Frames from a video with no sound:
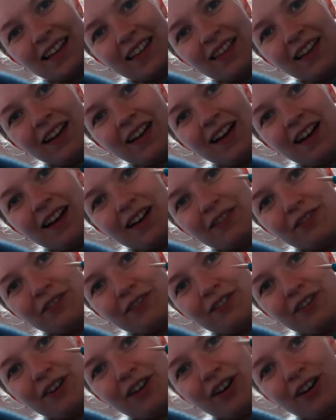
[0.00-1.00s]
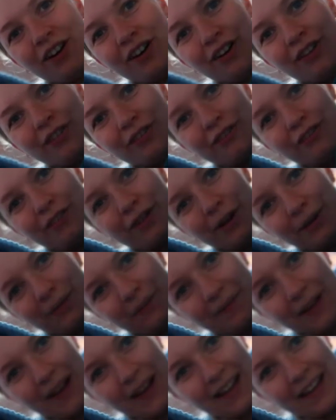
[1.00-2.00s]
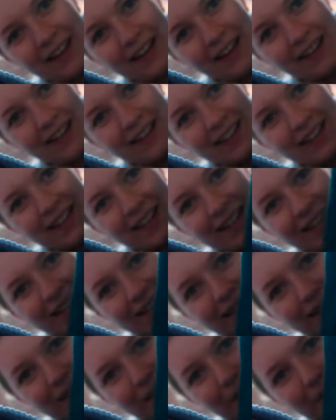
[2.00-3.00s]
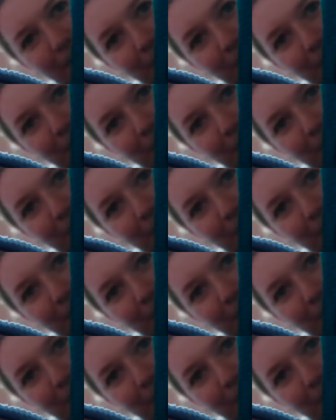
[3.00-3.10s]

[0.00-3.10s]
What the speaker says: the half of my cardigan's